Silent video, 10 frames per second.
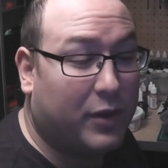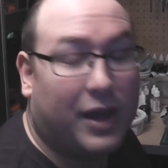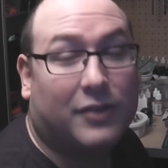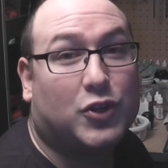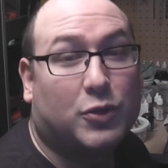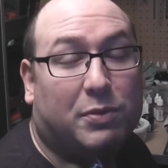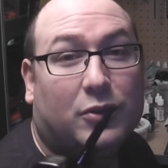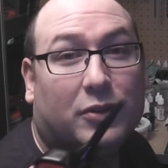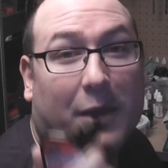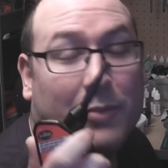what? Truth be
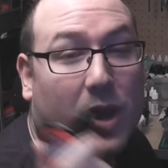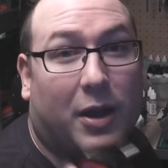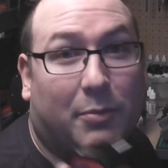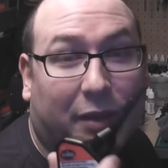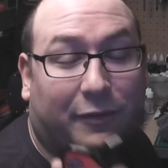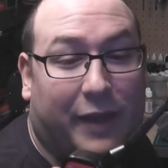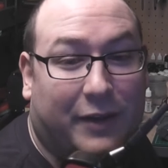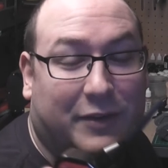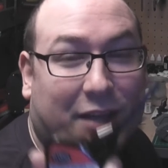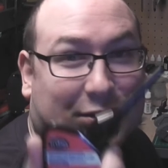told, I'm not a big
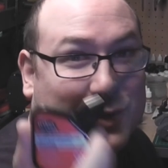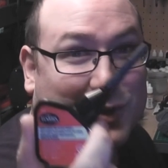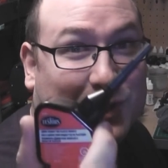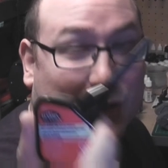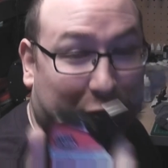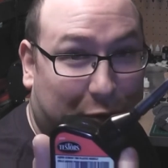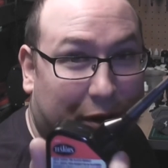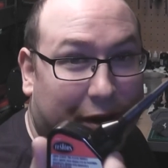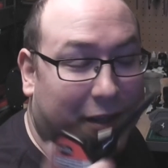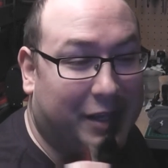fan of Testers glue
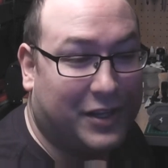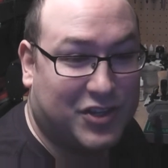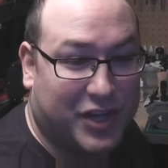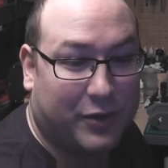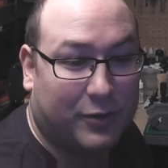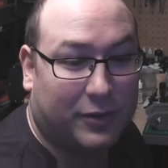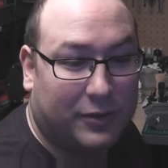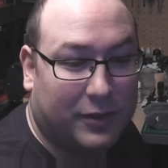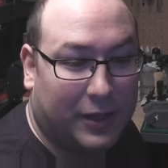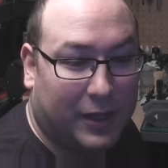in general.